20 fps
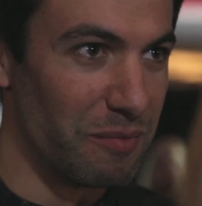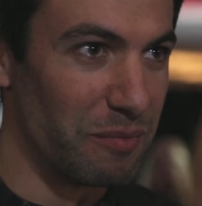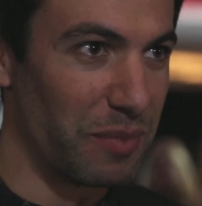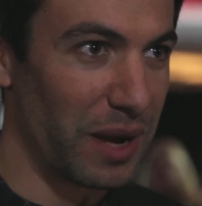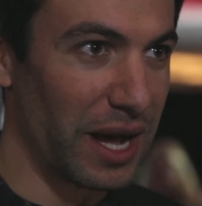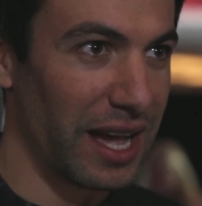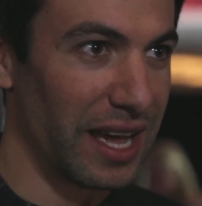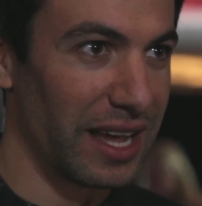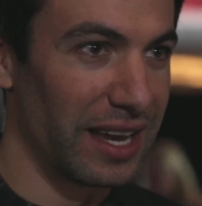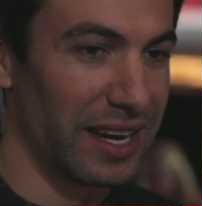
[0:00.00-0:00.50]

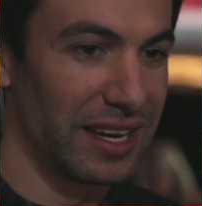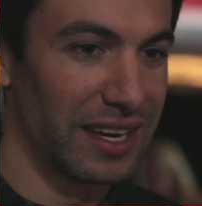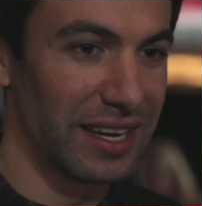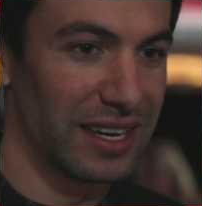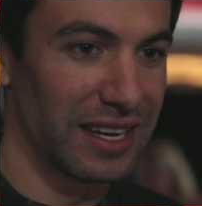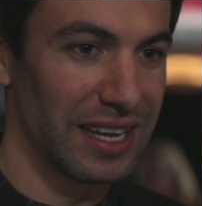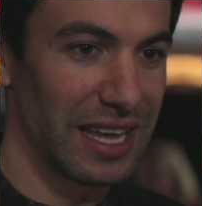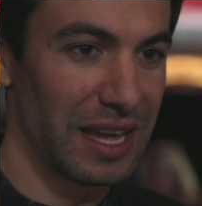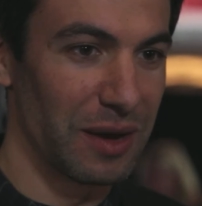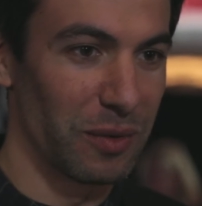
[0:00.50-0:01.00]
but
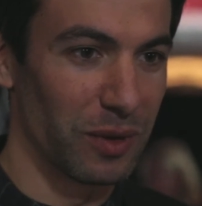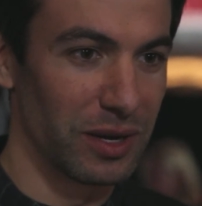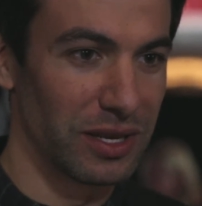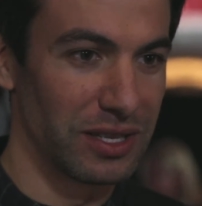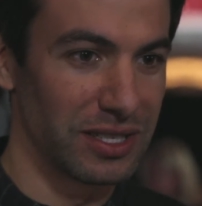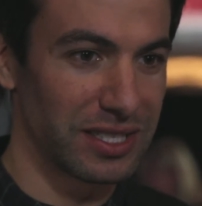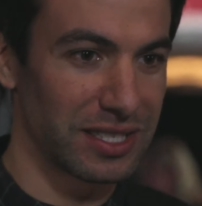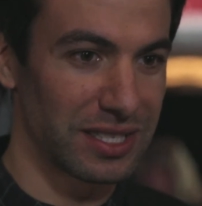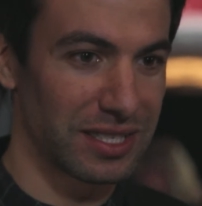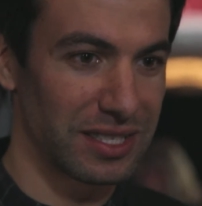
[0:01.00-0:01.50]
it
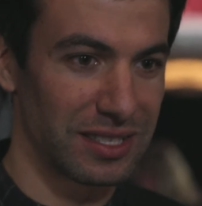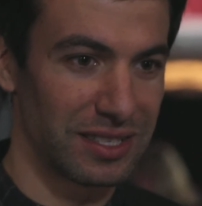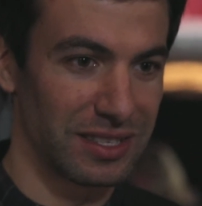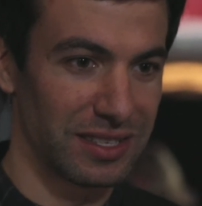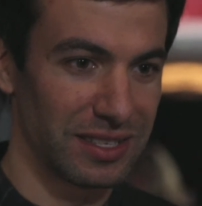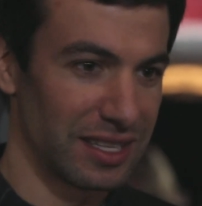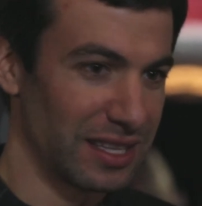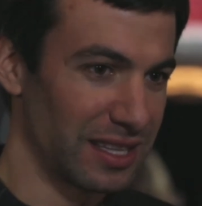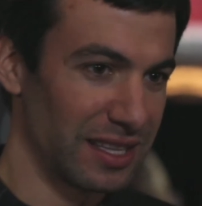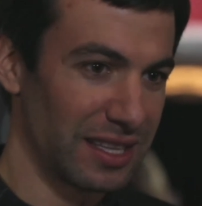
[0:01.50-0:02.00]
was
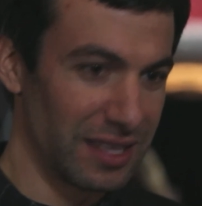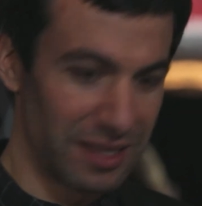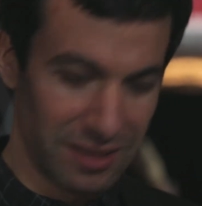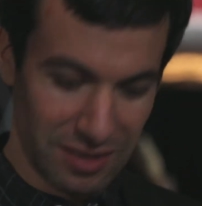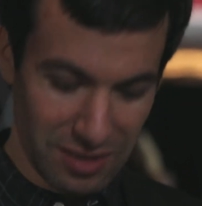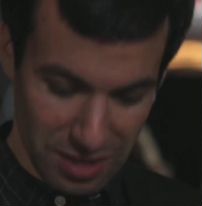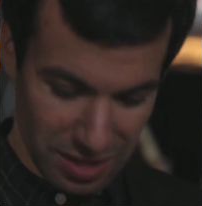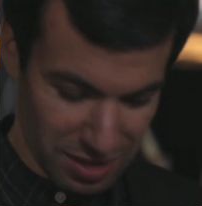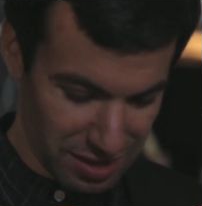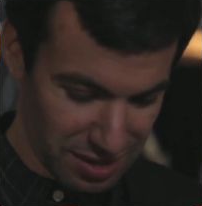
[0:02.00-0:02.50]

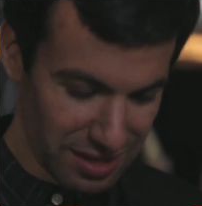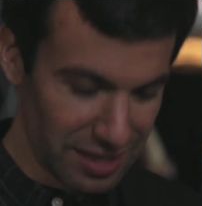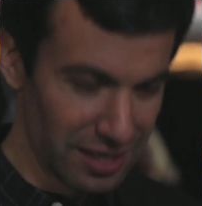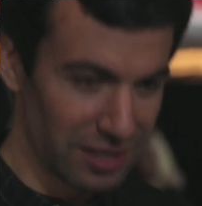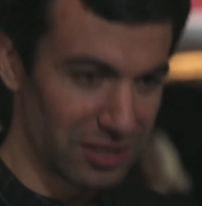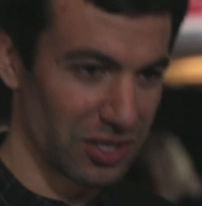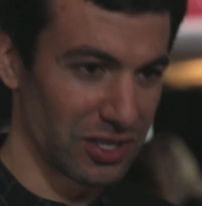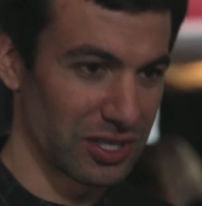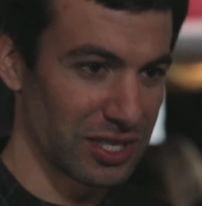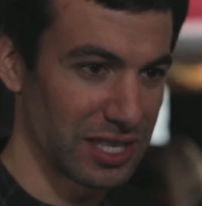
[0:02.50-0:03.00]

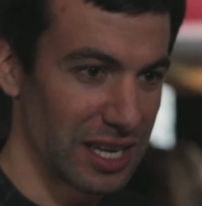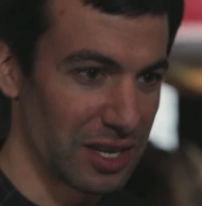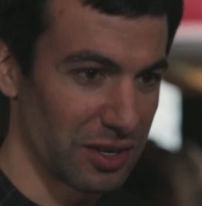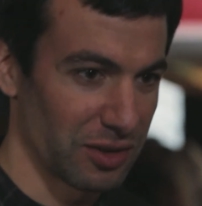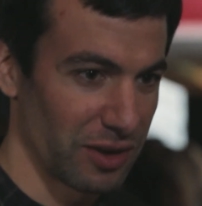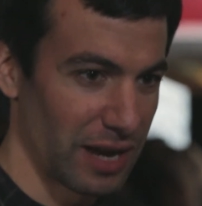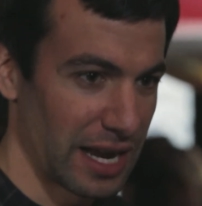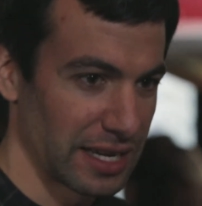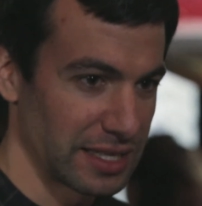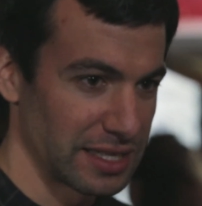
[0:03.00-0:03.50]
just
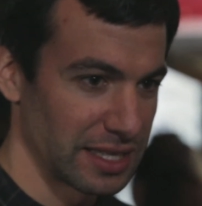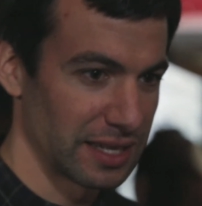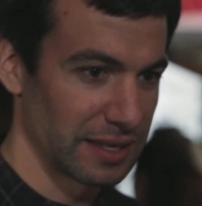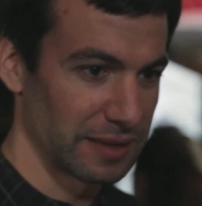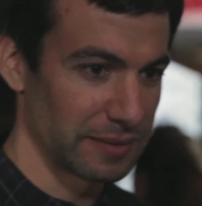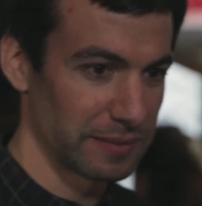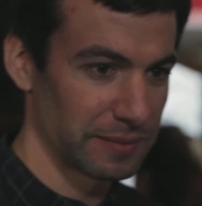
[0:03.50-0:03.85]
interacting.